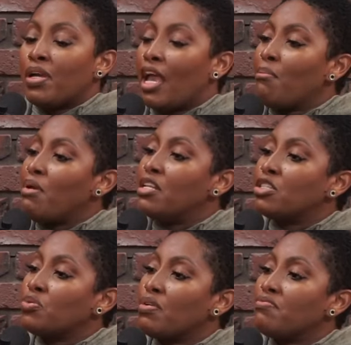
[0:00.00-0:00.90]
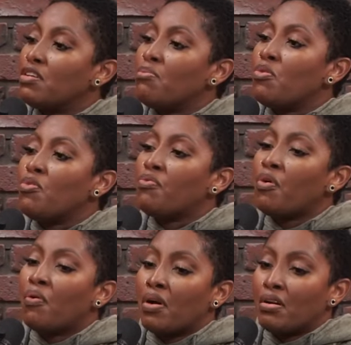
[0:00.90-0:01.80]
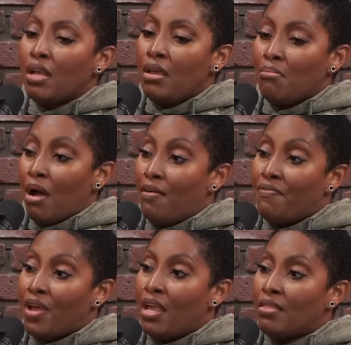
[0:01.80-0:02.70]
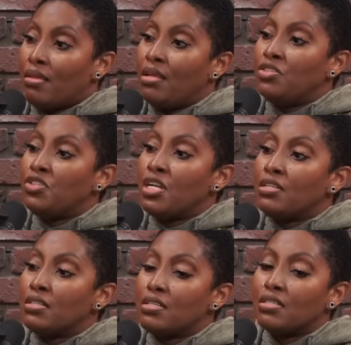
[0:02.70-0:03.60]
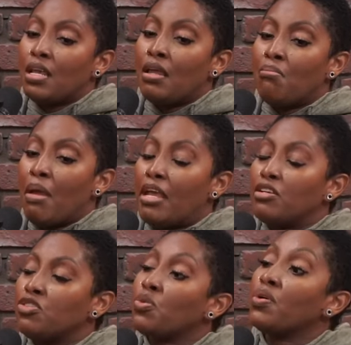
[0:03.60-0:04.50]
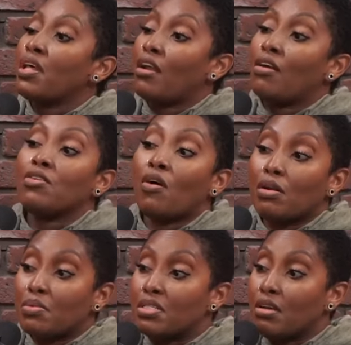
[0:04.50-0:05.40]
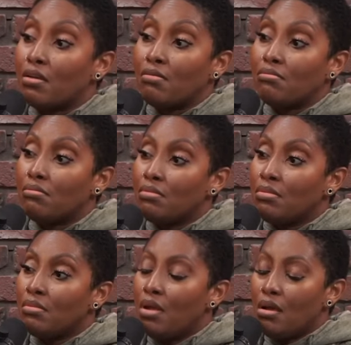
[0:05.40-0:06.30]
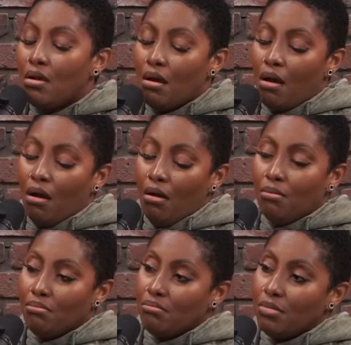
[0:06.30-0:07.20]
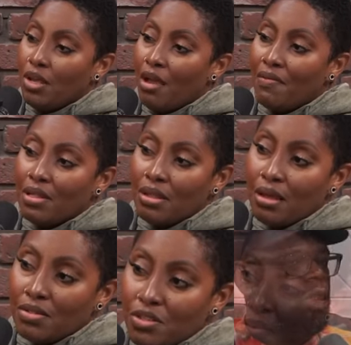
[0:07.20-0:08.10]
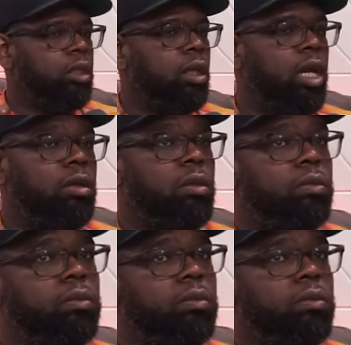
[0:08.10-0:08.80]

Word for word: what gave me the strength to move forward in my faith in Jesus and making sure that our daughter was good. Mm-hmm. Um, you have anything else you want to add?